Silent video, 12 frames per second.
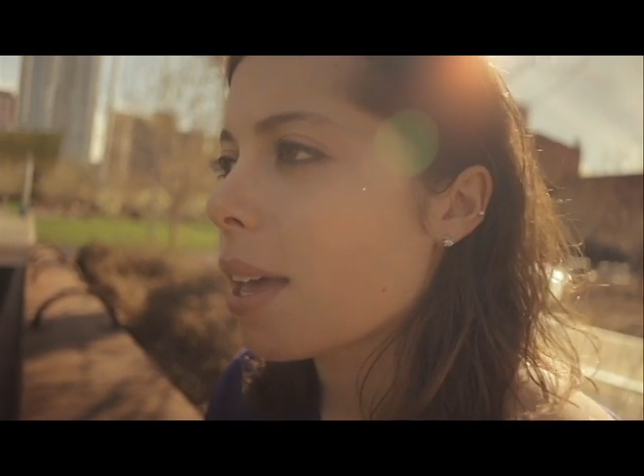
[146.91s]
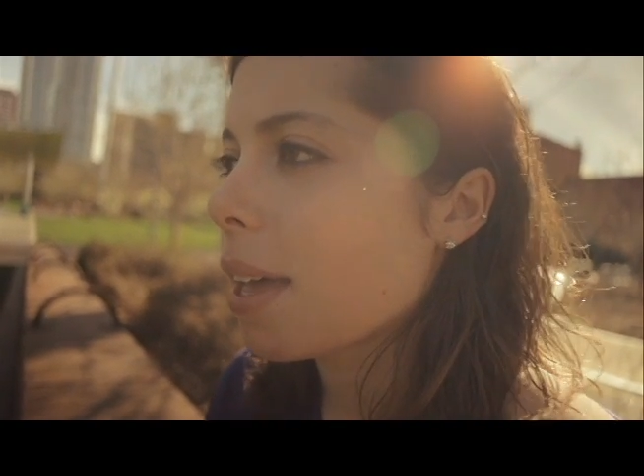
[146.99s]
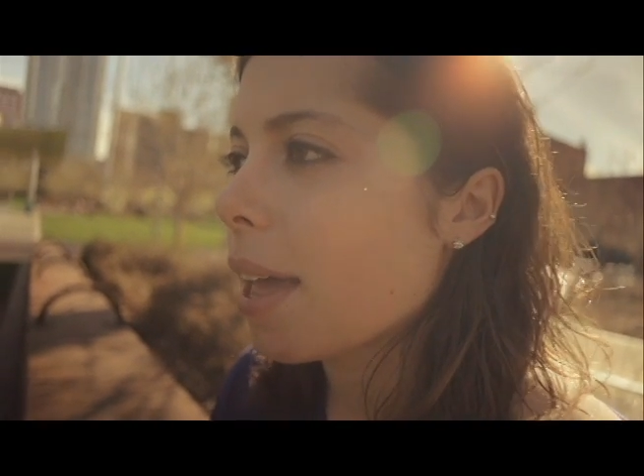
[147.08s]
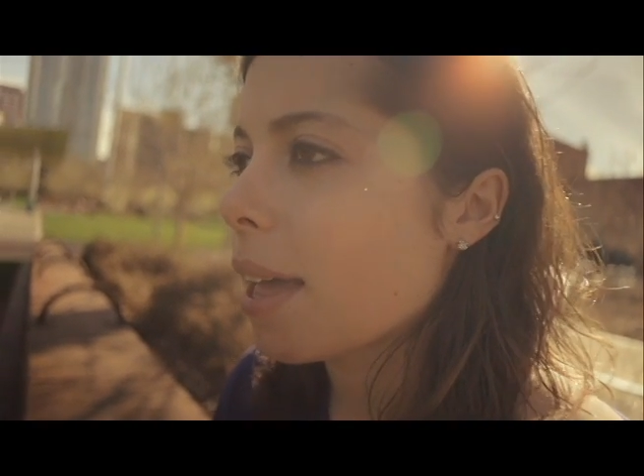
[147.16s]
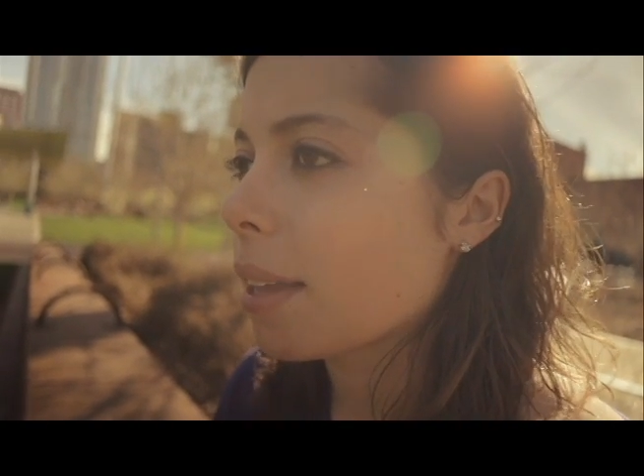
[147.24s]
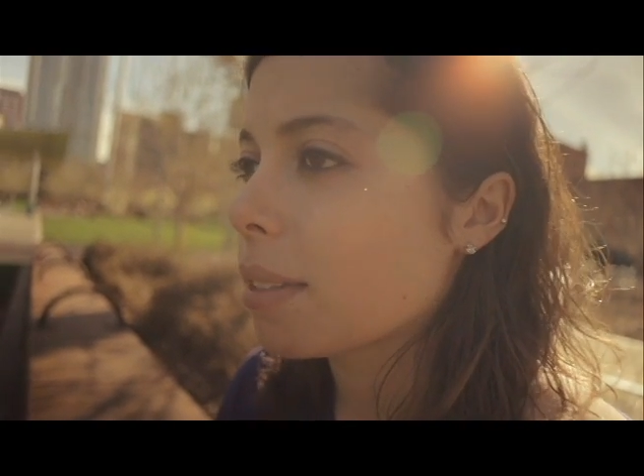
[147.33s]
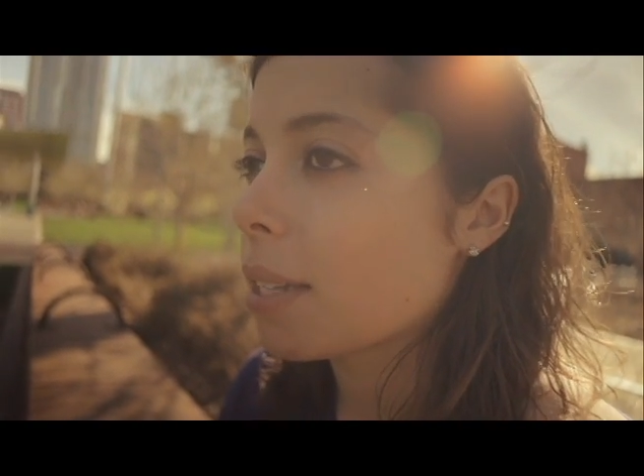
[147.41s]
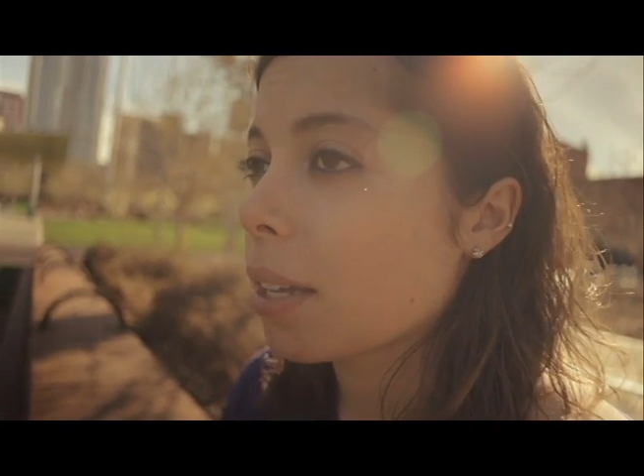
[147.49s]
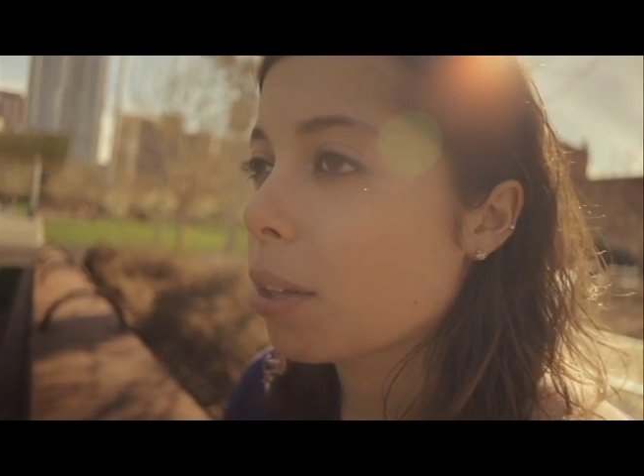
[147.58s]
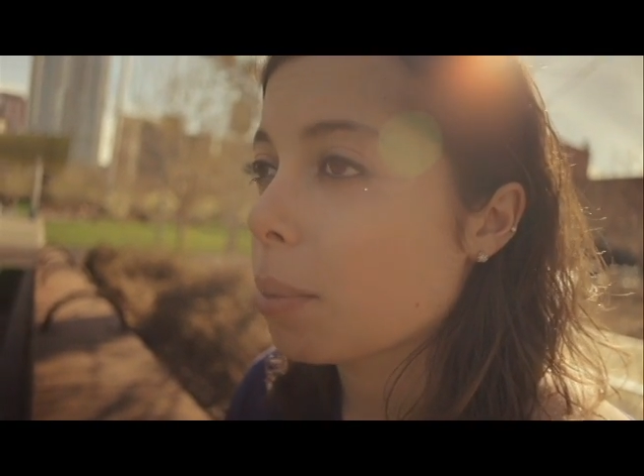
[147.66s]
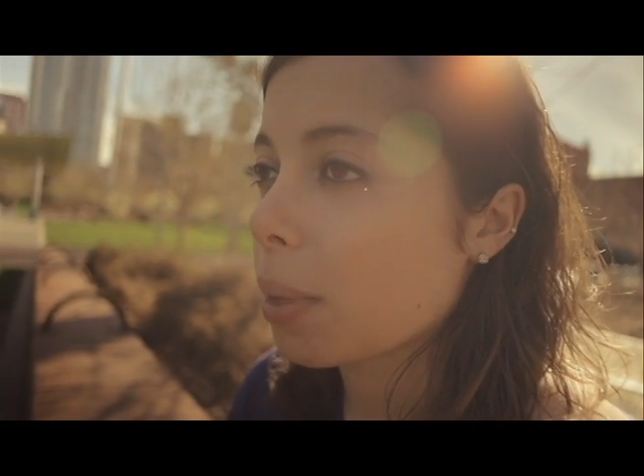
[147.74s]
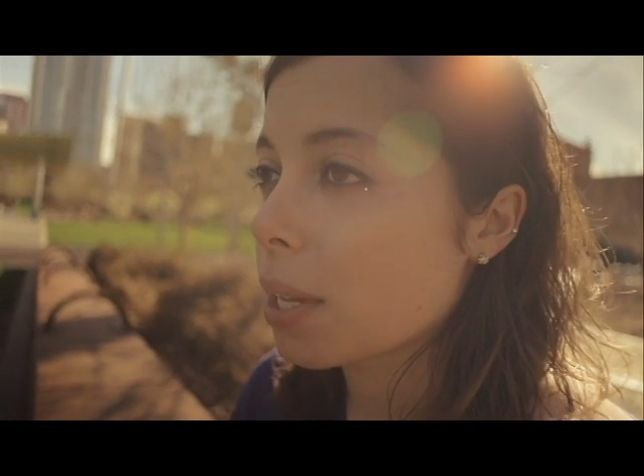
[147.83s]
at
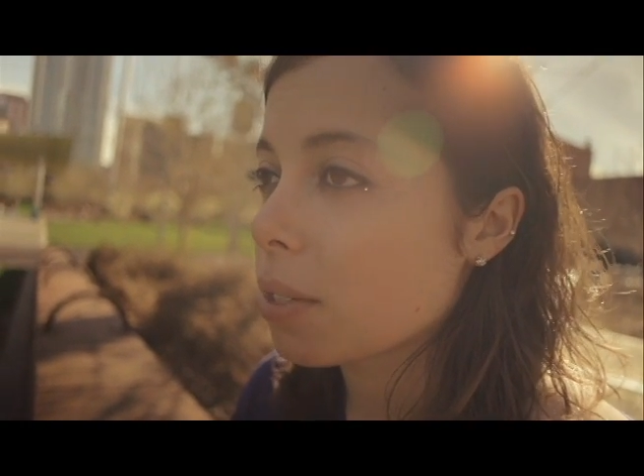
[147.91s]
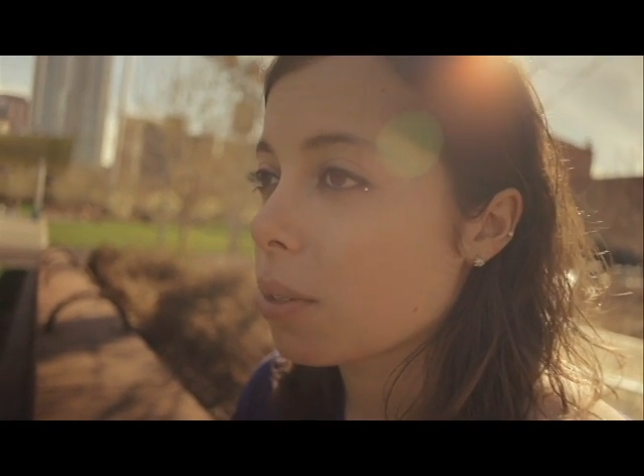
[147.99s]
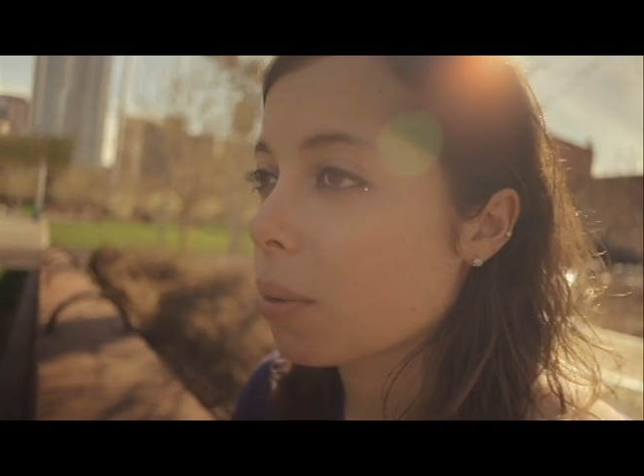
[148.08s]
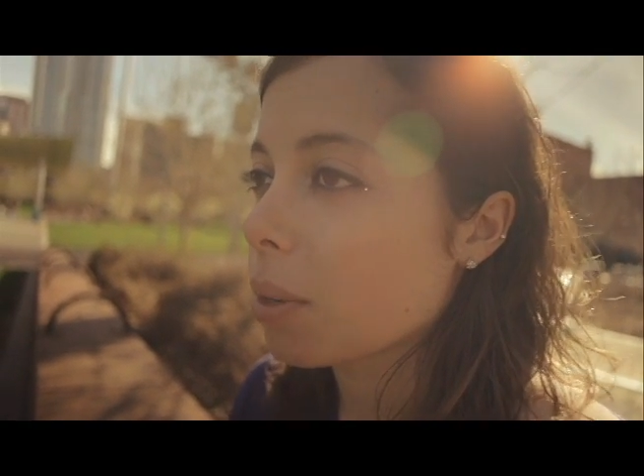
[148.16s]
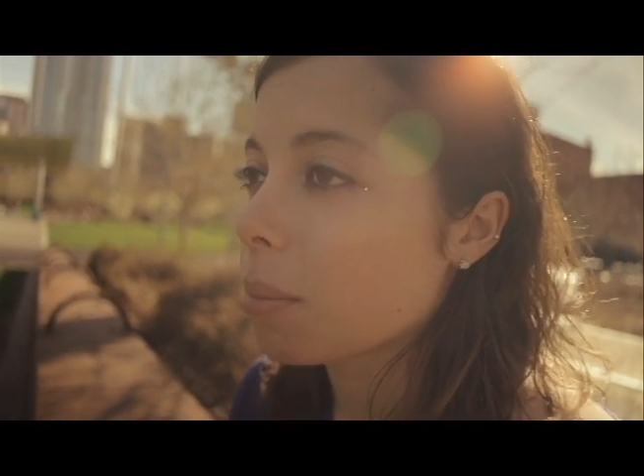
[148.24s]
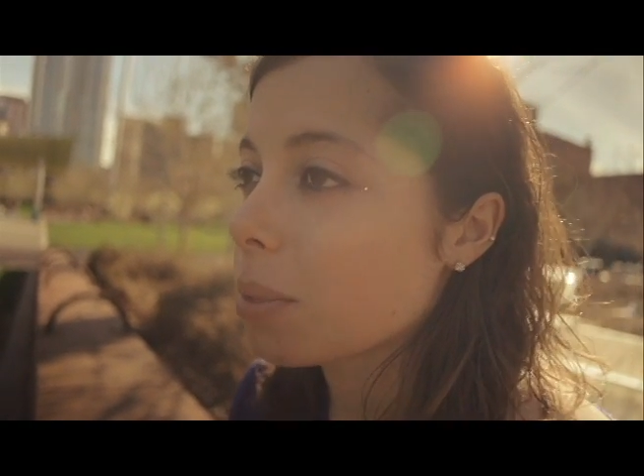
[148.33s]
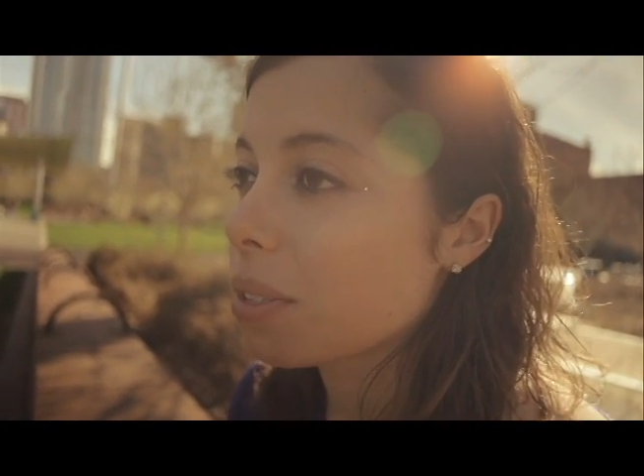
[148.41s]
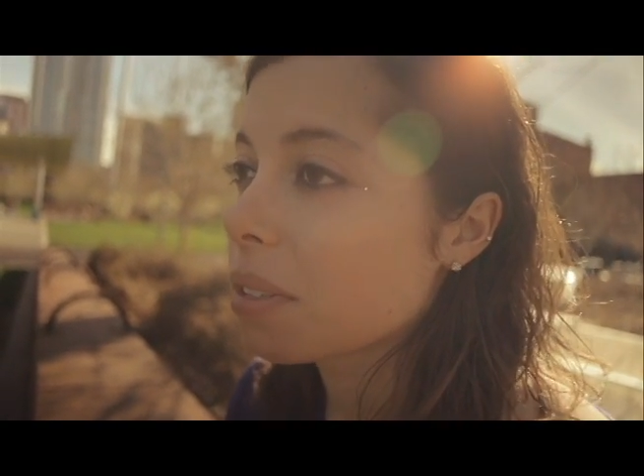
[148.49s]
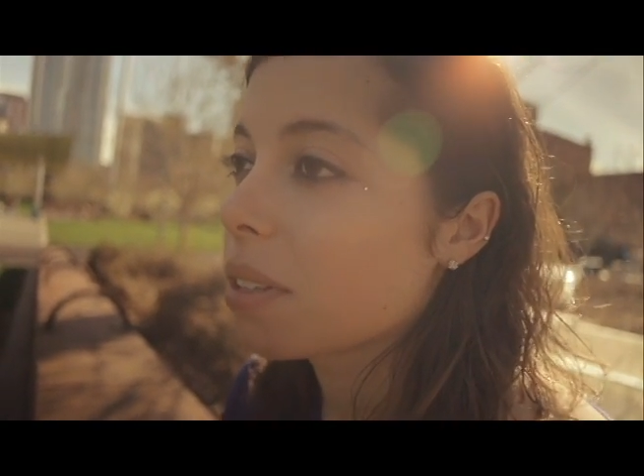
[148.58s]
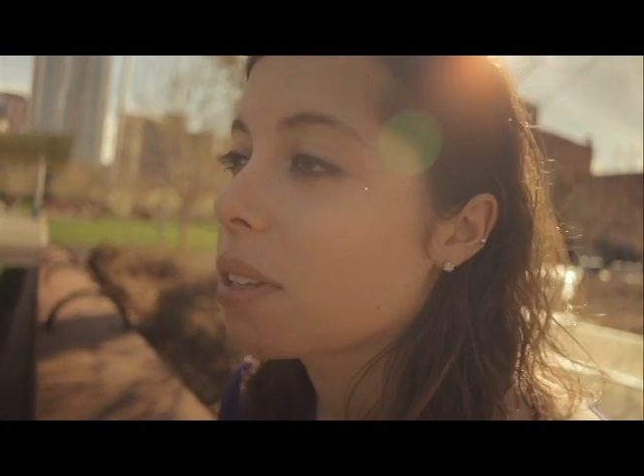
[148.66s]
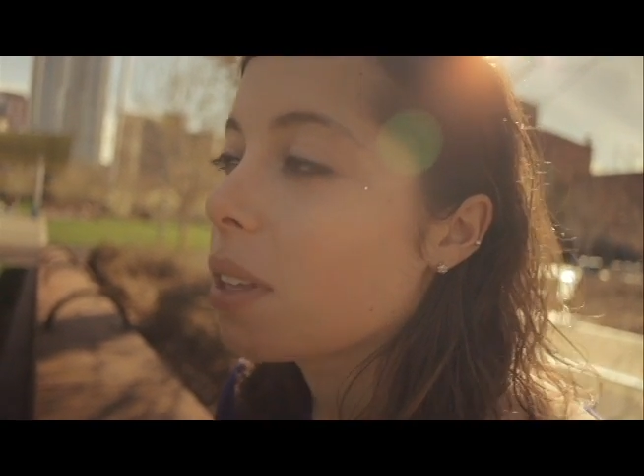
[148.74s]
Taylor Place Dorms.